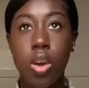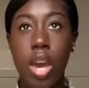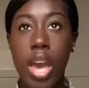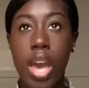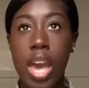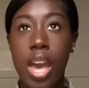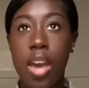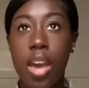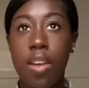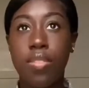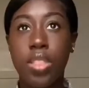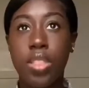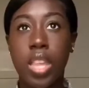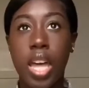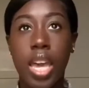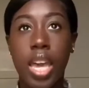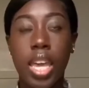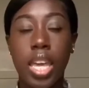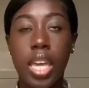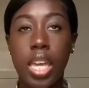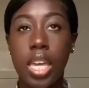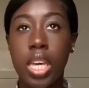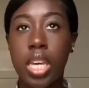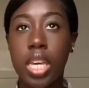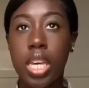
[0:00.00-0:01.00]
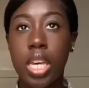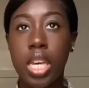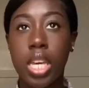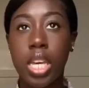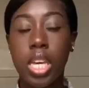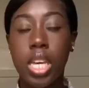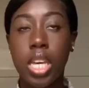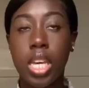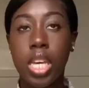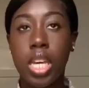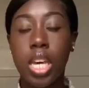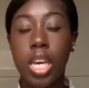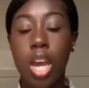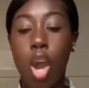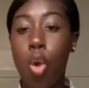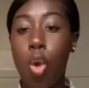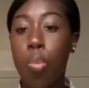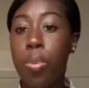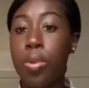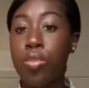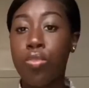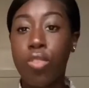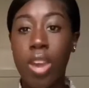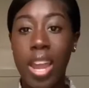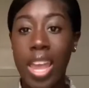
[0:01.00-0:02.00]
have like
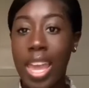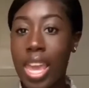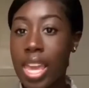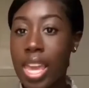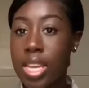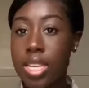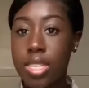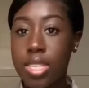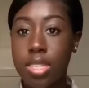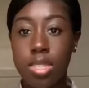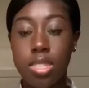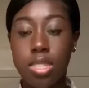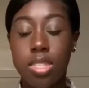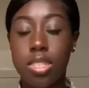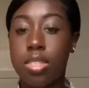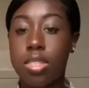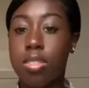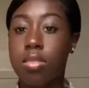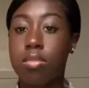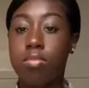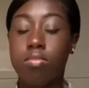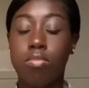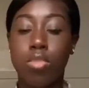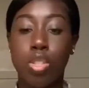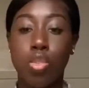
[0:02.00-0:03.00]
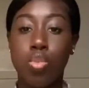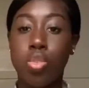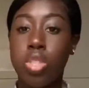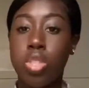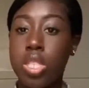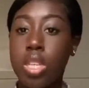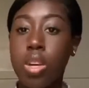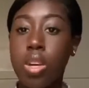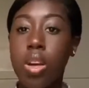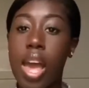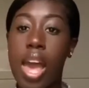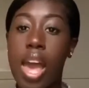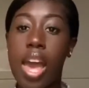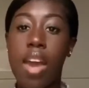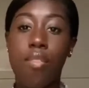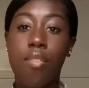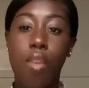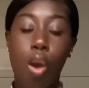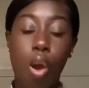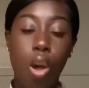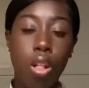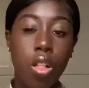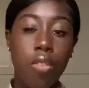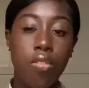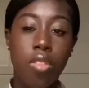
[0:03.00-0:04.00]
open ranks, you still have
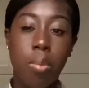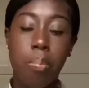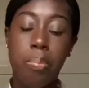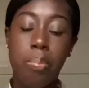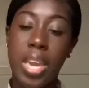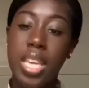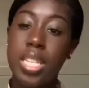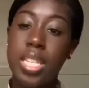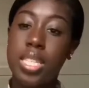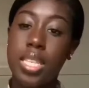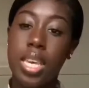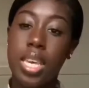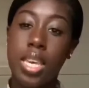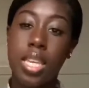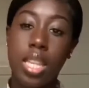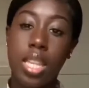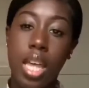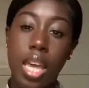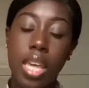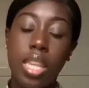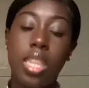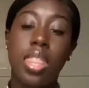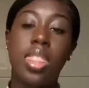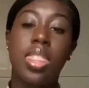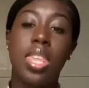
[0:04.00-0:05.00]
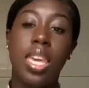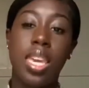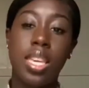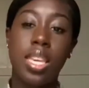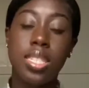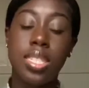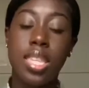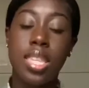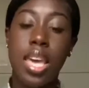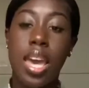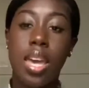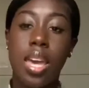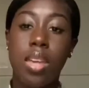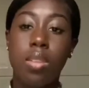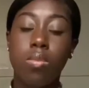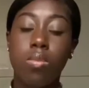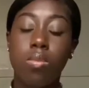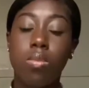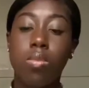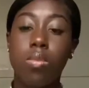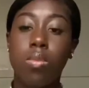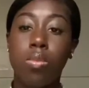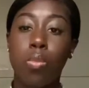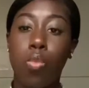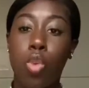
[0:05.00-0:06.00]
all of the basic like things that
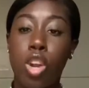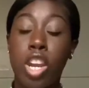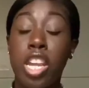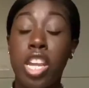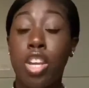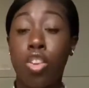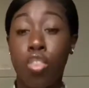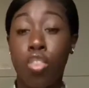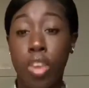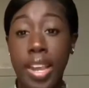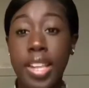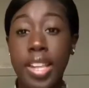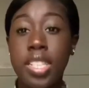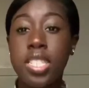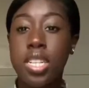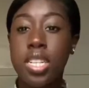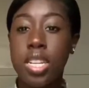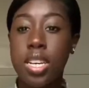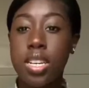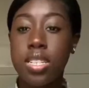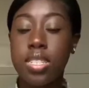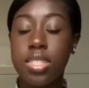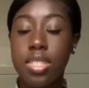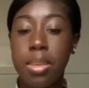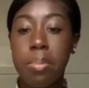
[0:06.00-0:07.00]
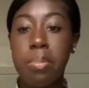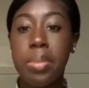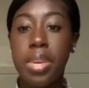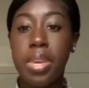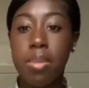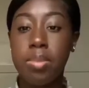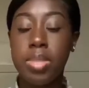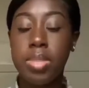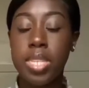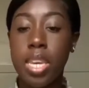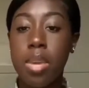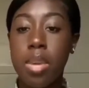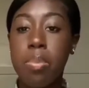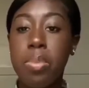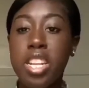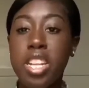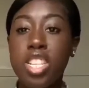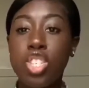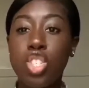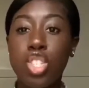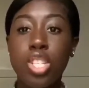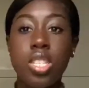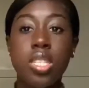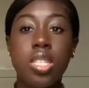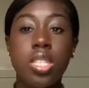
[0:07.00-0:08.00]
were ingrained in us in BMT, but
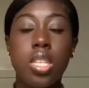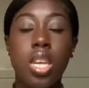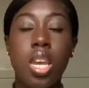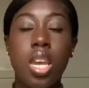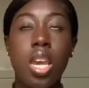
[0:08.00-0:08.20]
it's just